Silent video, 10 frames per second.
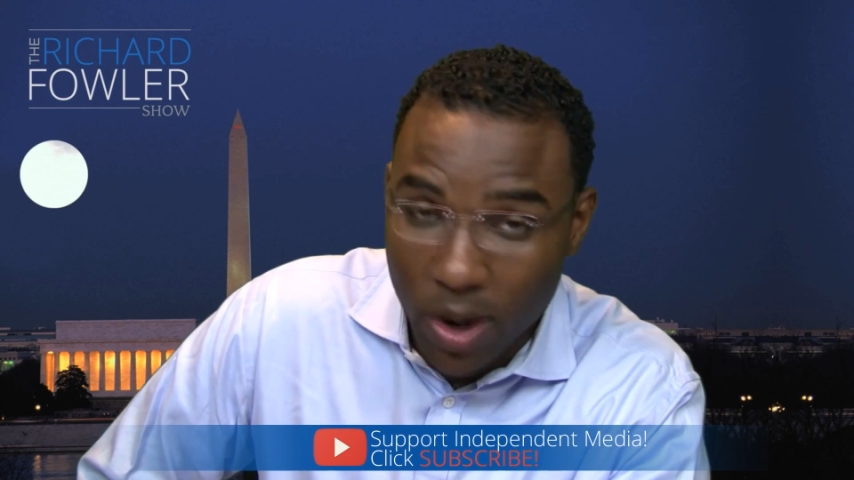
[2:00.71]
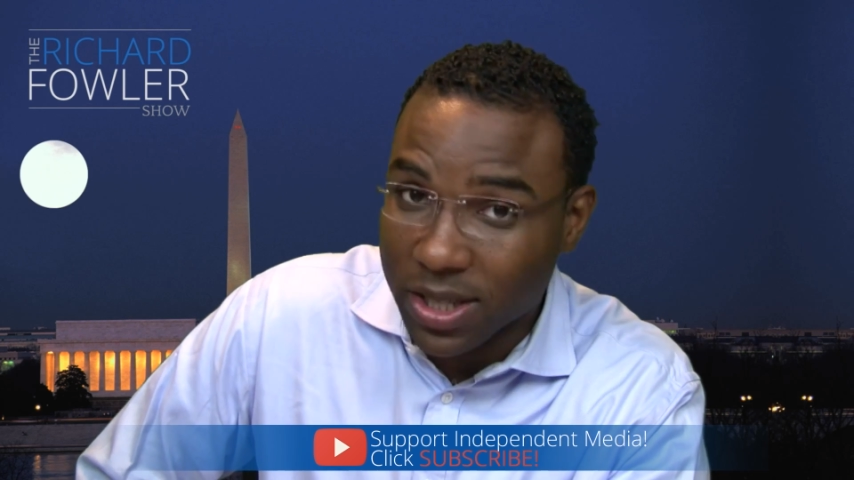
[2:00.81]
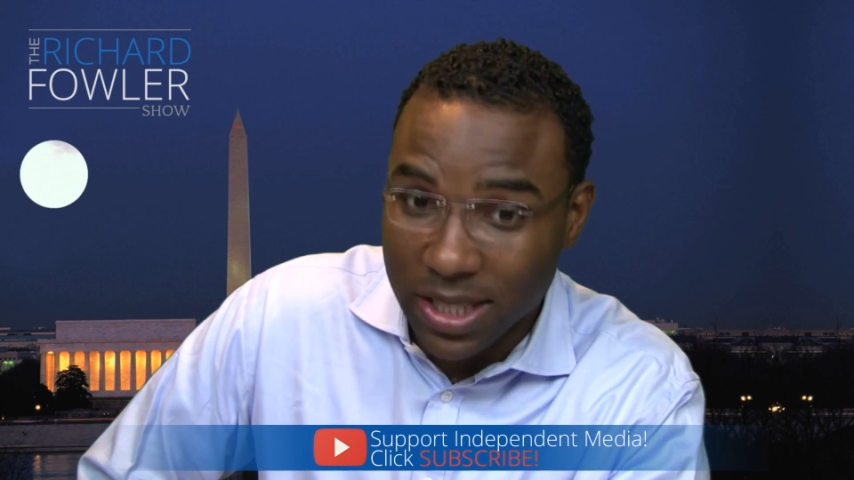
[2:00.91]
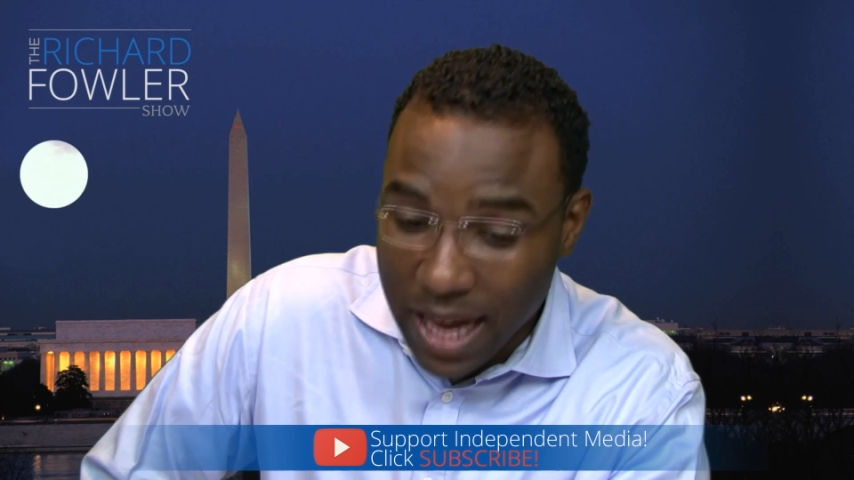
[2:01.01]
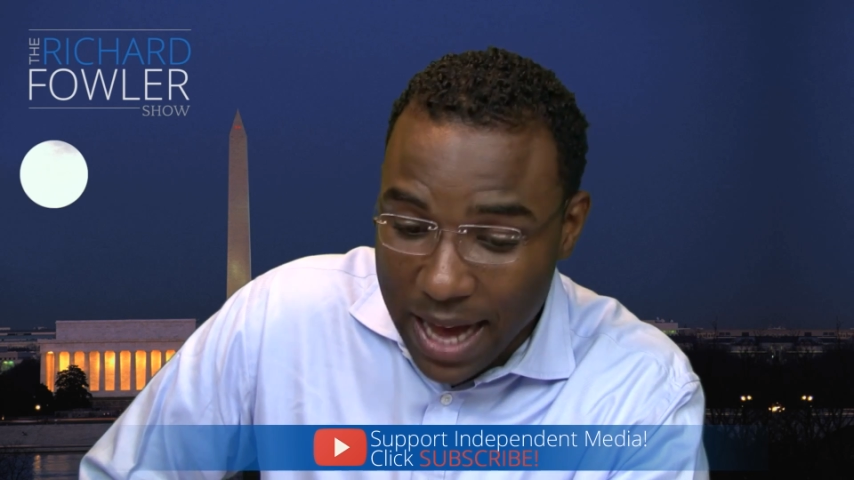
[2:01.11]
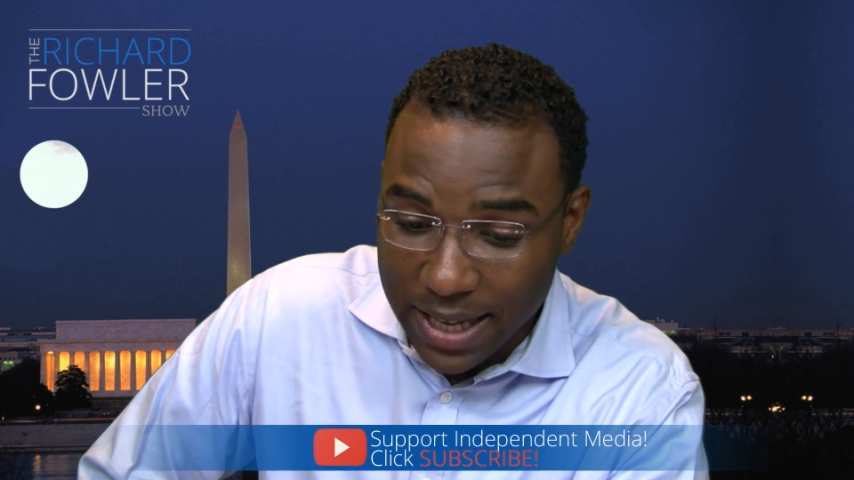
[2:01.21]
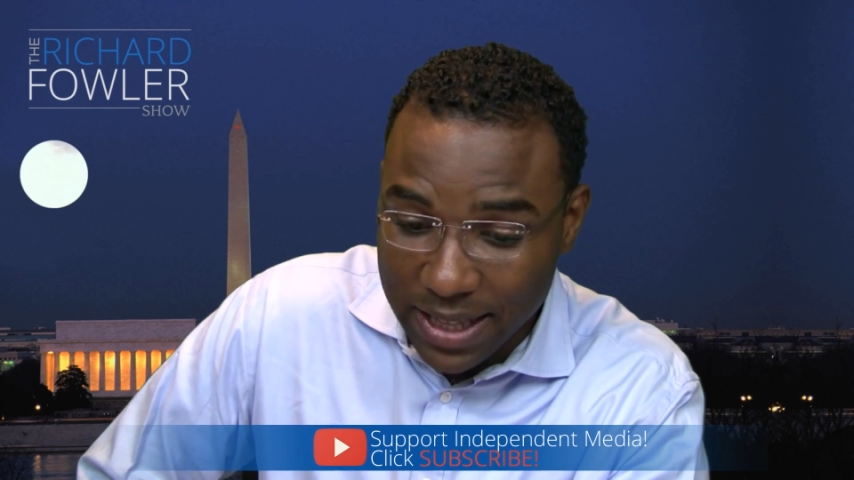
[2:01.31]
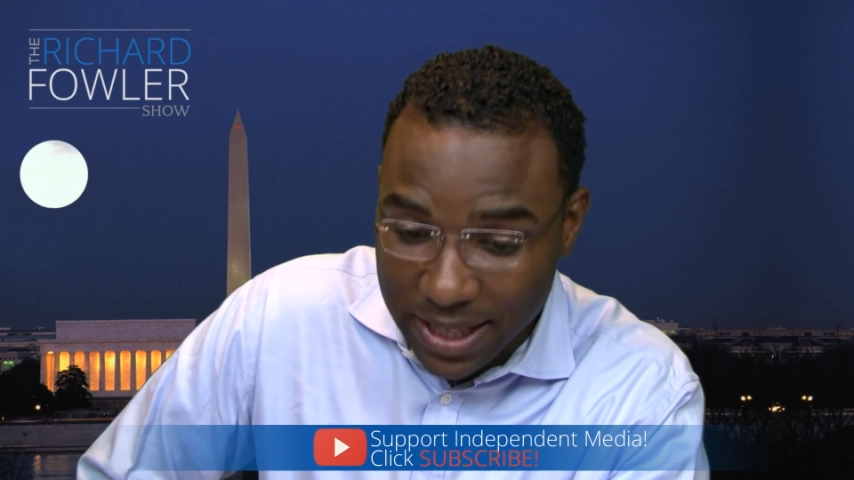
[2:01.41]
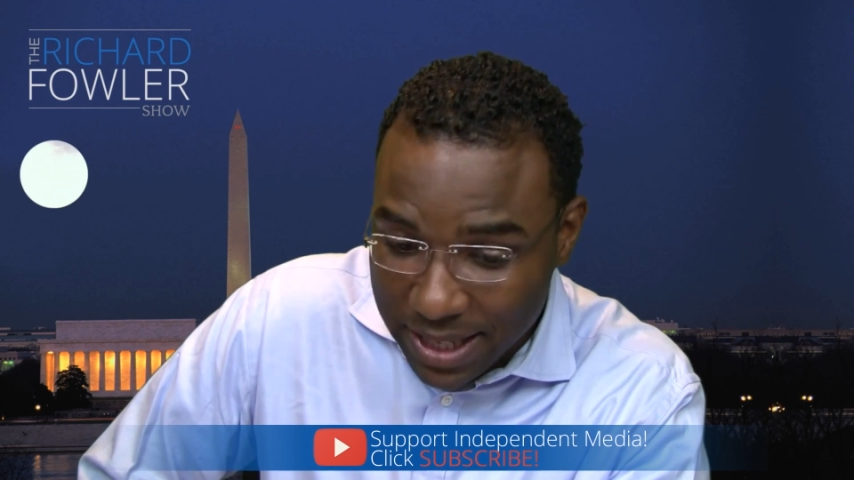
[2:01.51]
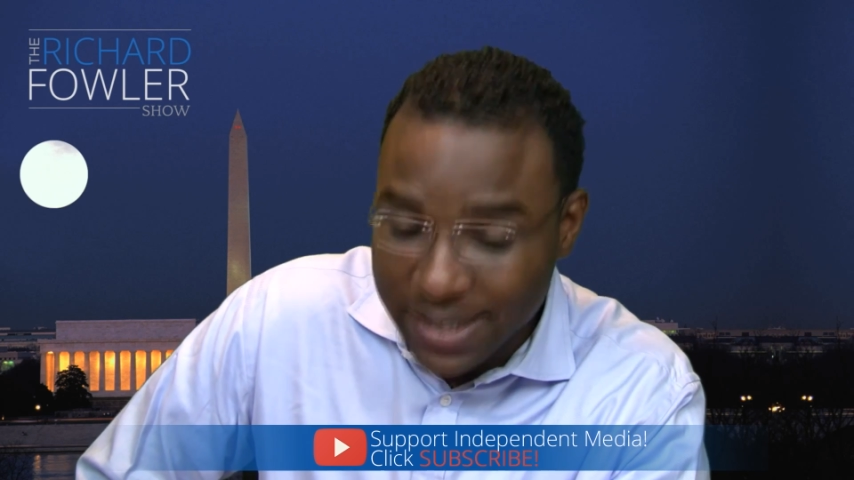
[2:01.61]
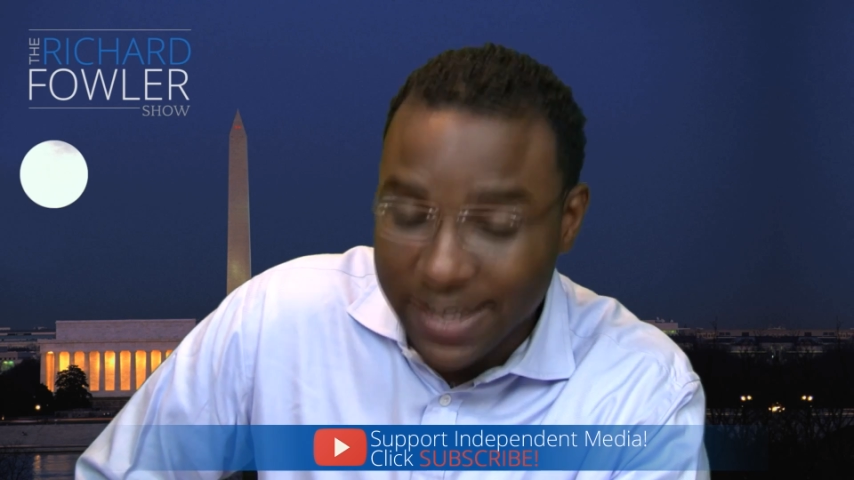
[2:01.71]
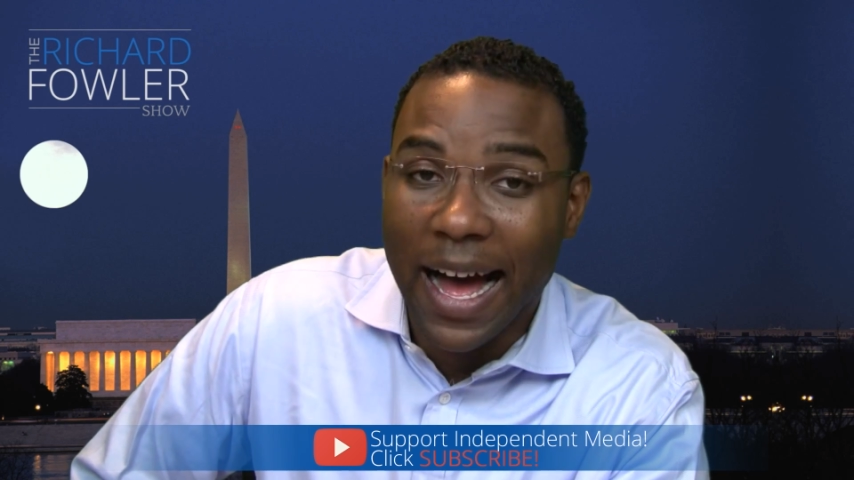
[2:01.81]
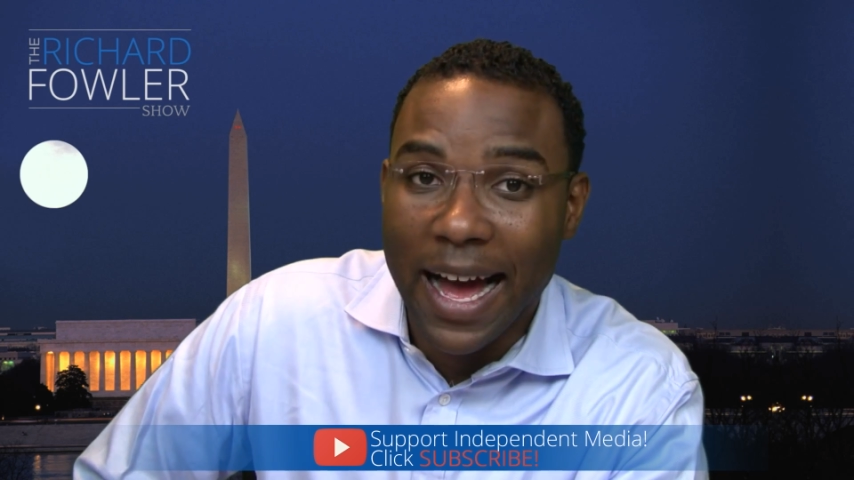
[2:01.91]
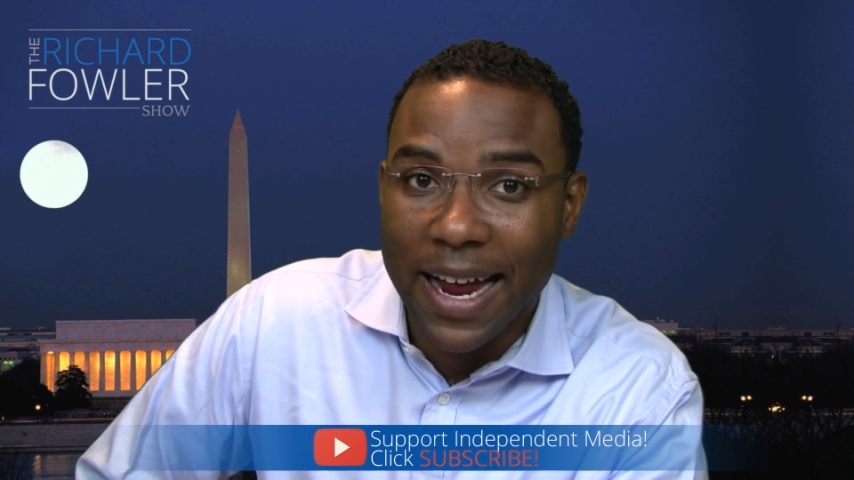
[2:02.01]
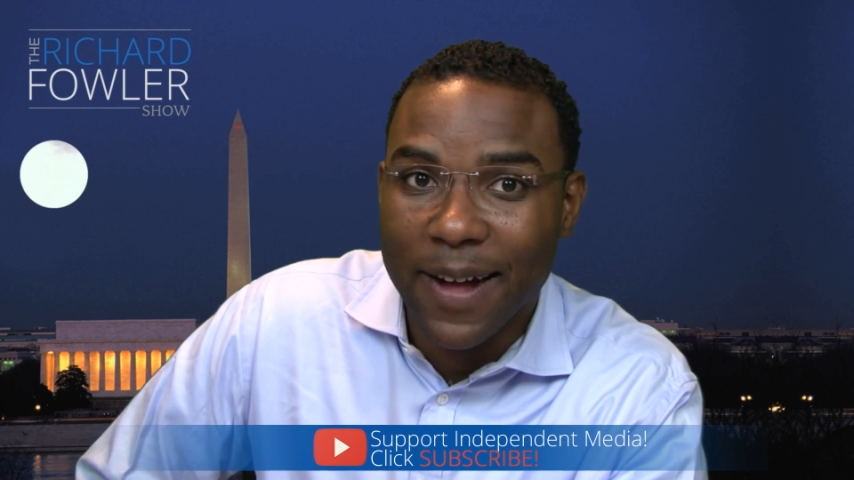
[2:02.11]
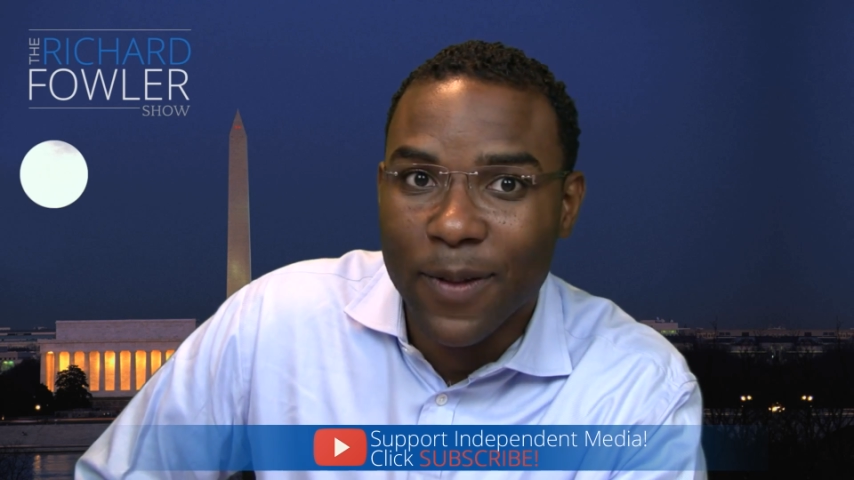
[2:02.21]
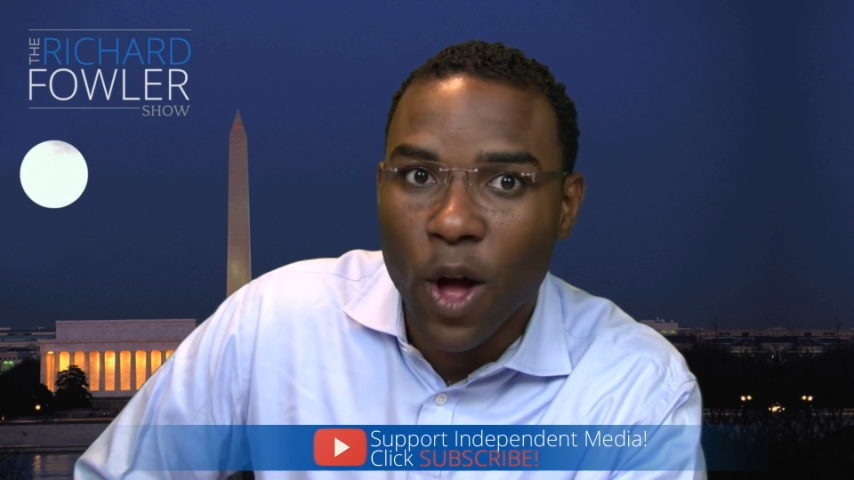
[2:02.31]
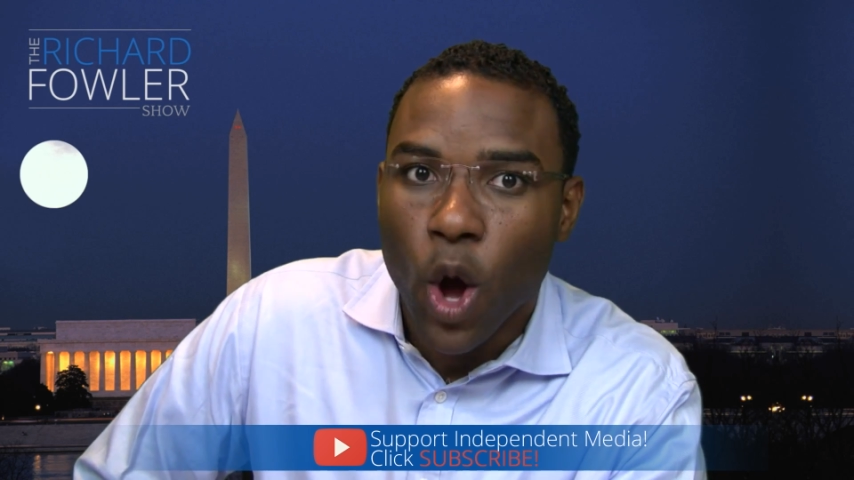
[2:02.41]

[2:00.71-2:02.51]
to our society than this guy,